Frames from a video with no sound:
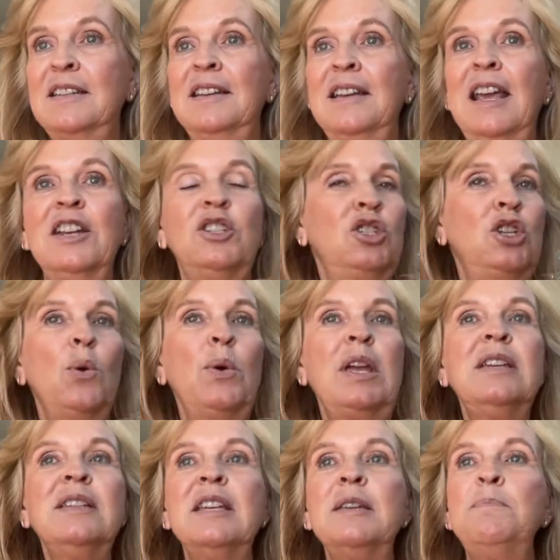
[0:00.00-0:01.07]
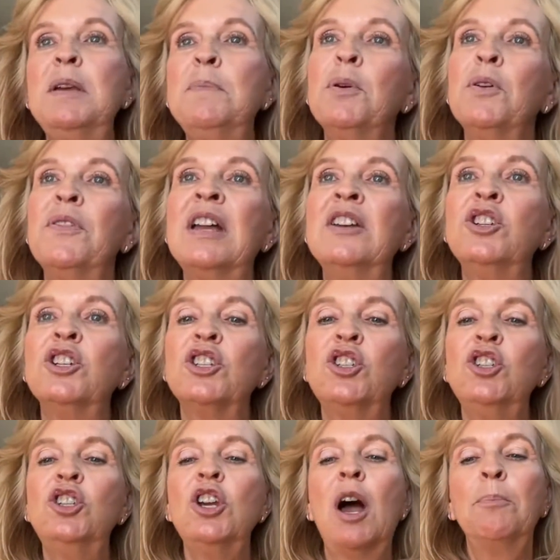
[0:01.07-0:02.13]
it's so easy. People then just
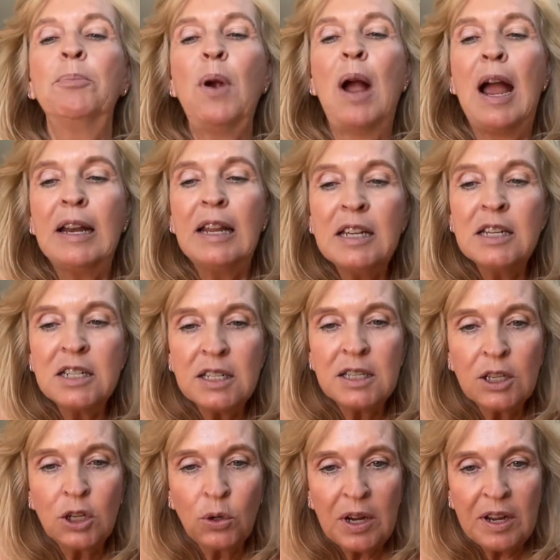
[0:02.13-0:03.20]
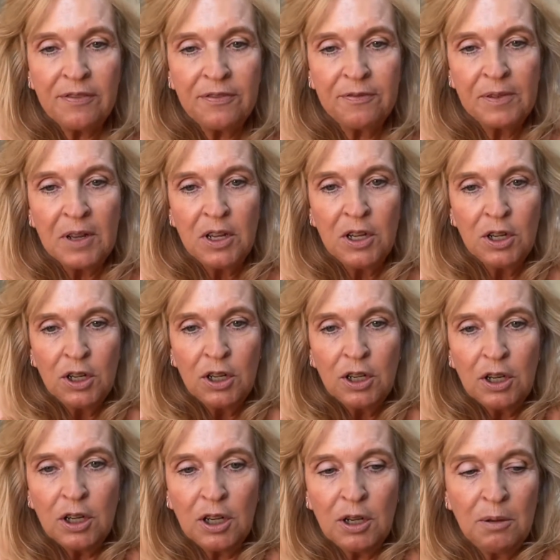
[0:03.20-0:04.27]
jump right into the grief
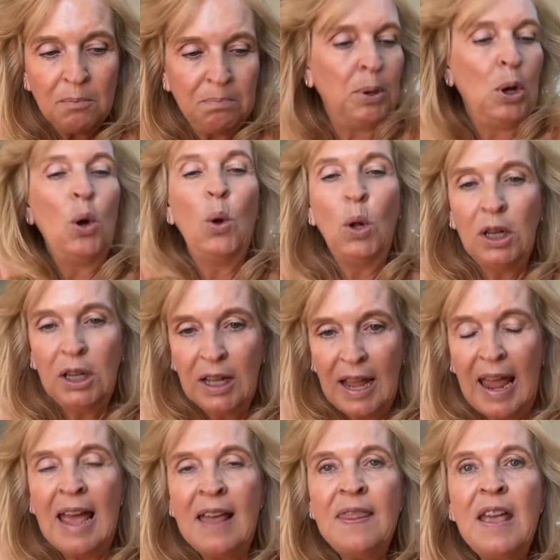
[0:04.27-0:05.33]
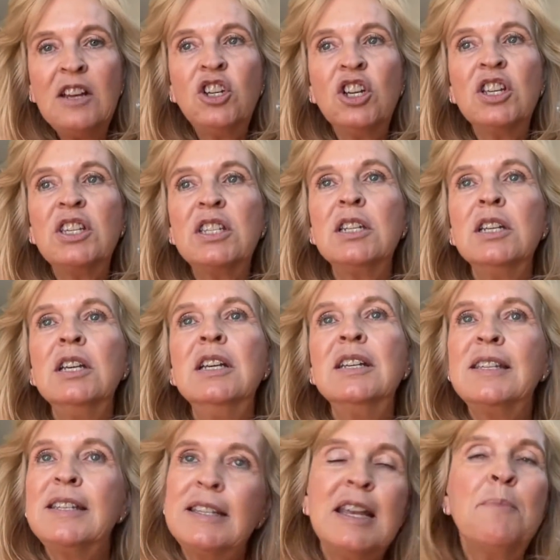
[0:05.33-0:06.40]
bowl and they just
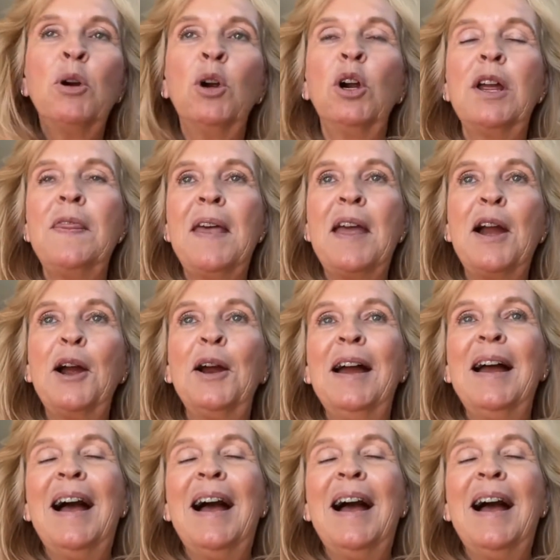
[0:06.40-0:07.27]
simmer in there.